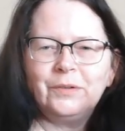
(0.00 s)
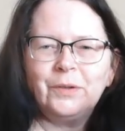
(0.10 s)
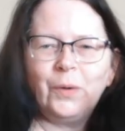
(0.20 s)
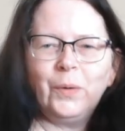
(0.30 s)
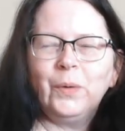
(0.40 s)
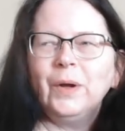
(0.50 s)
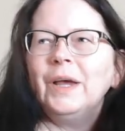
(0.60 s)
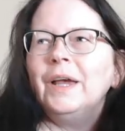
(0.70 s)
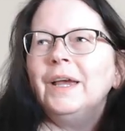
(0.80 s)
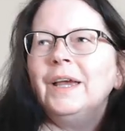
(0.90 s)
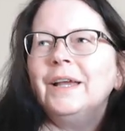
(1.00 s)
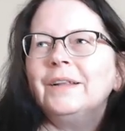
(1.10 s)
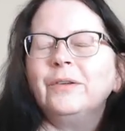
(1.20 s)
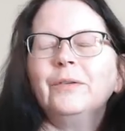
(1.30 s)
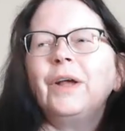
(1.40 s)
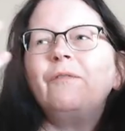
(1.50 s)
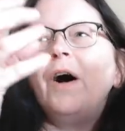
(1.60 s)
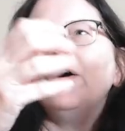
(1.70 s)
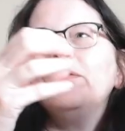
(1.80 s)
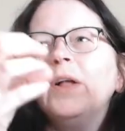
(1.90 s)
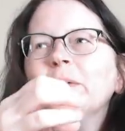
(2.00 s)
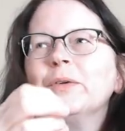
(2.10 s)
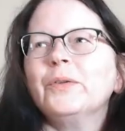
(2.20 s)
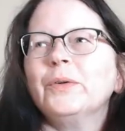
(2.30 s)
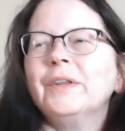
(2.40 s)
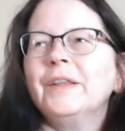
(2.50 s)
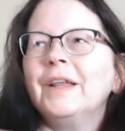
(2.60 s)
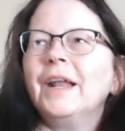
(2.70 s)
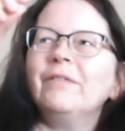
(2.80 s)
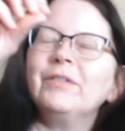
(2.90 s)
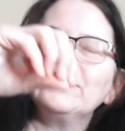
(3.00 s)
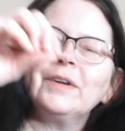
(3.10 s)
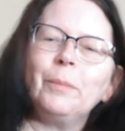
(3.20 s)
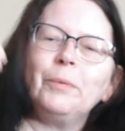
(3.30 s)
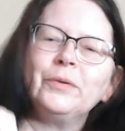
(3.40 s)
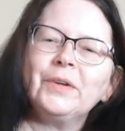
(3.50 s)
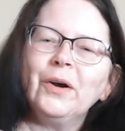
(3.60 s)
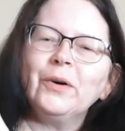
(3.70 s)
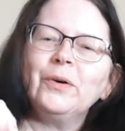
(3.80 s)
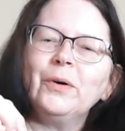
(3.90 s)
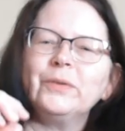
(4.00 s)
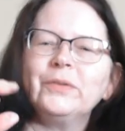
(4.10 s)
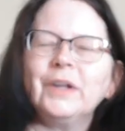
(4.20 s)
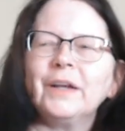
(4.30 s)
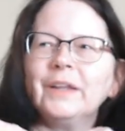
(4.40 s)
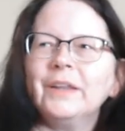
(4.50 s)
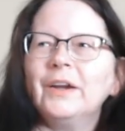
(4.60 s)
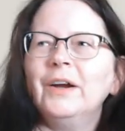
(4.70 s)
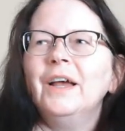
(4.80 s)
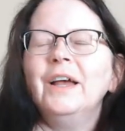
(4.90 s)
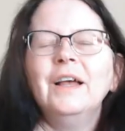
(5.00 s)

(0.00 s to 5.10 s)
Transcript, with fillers: So it fall flowers. So it's and then I have a couple scarecrows stuck in there.